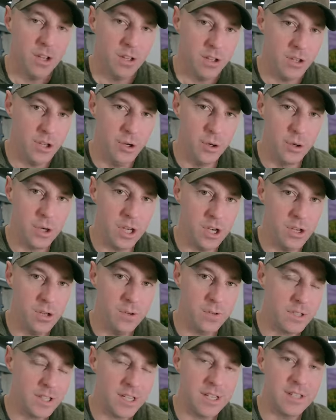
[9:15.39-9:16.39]
You can
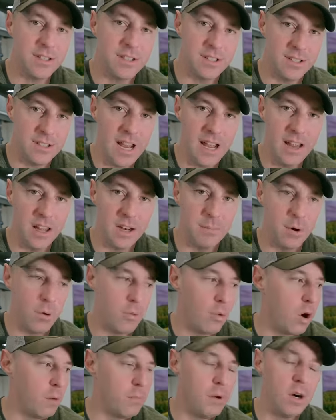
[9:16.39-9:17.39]
use this to stay a little bit
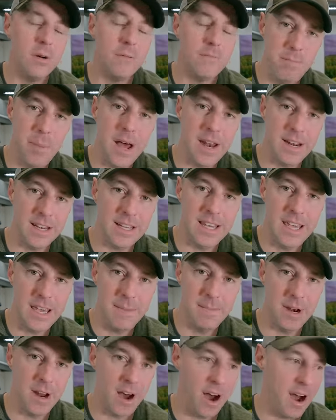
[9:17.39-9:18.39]
warmer, but
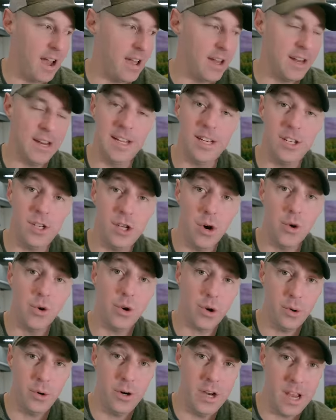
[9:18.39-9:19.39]
keep an eye on it. Don't
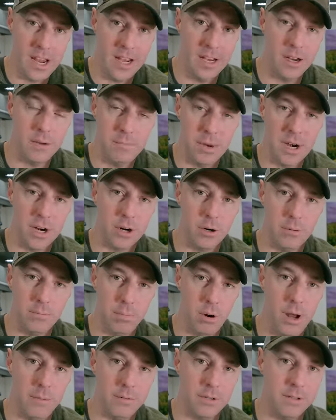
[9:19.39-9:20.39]
create a bigger
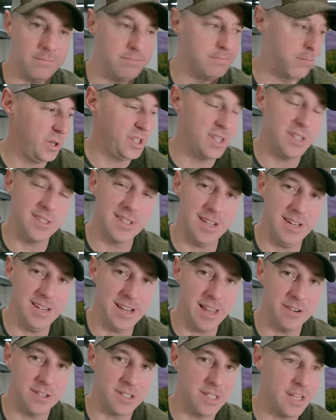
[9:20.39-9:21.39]
problem, which is
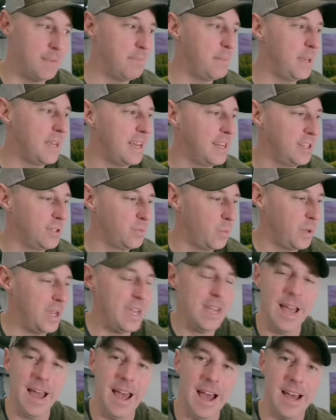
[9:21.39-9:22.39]
another tip because
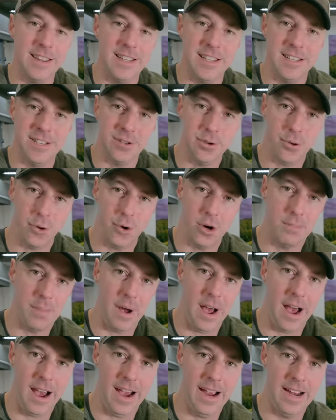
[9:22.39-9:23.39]
we had this stored
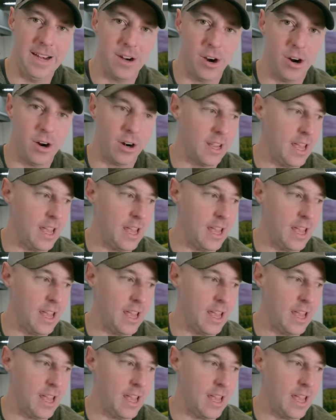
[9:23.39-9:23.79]
behind our